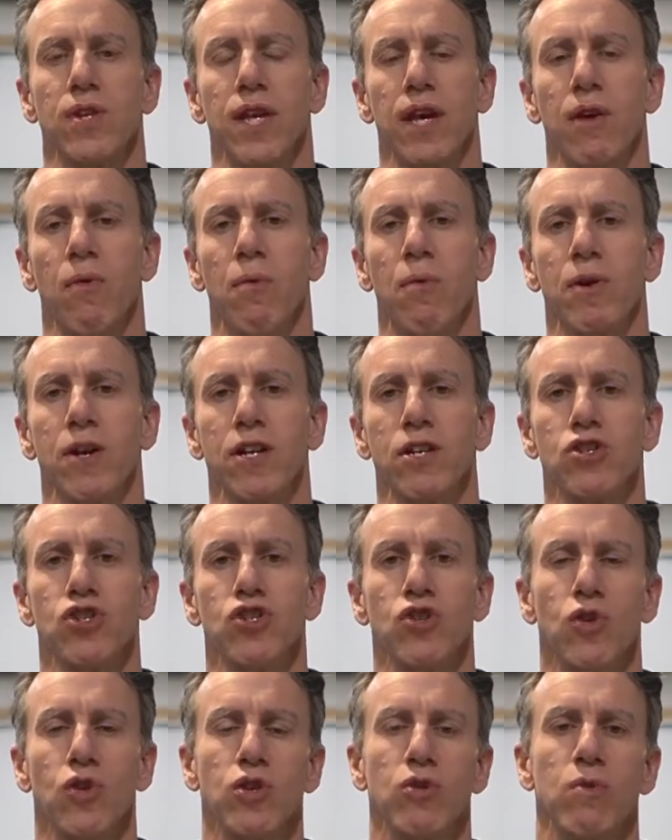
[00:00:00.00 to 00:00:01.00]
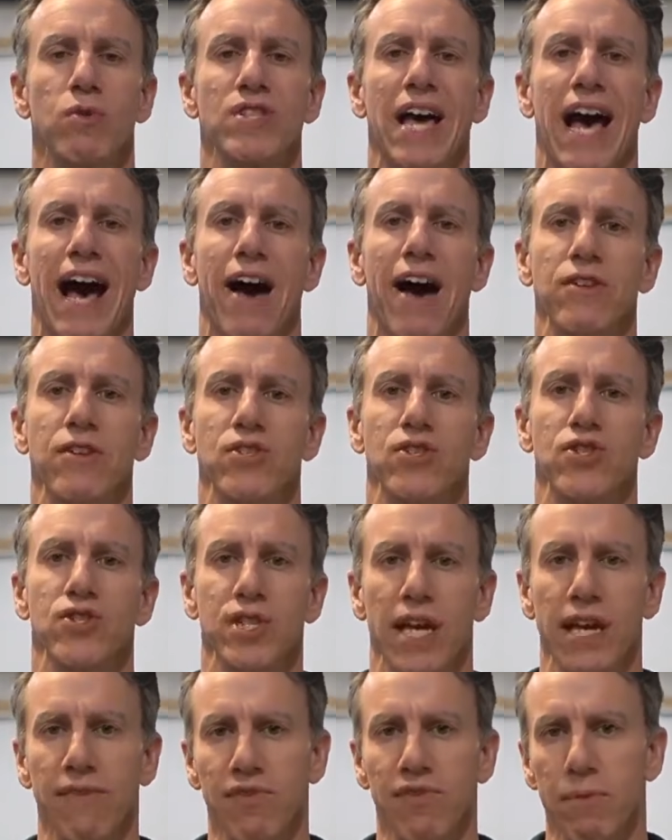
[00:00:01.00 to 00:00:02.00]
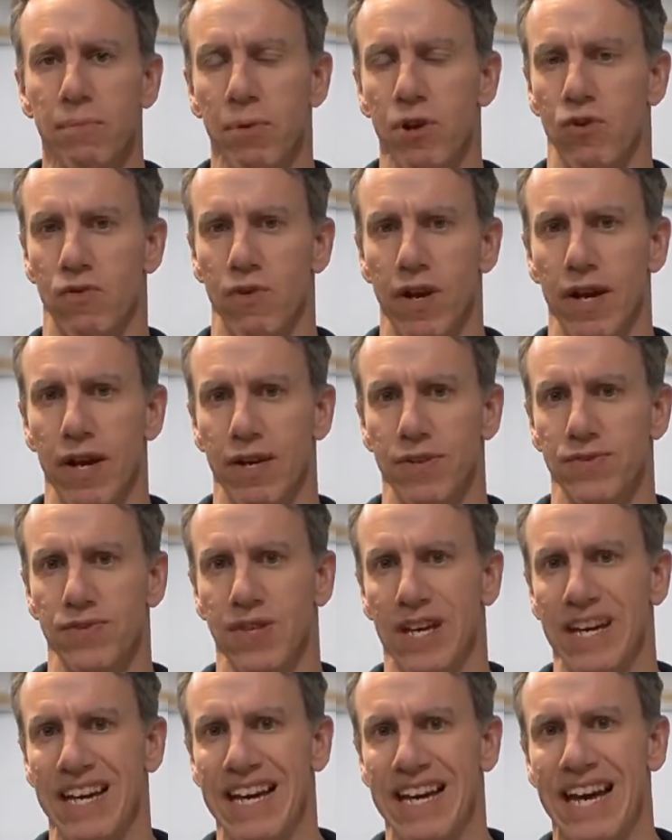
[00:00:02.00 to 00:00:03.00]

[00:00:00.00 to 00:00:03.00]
Today what we're going to show you is how to safely progress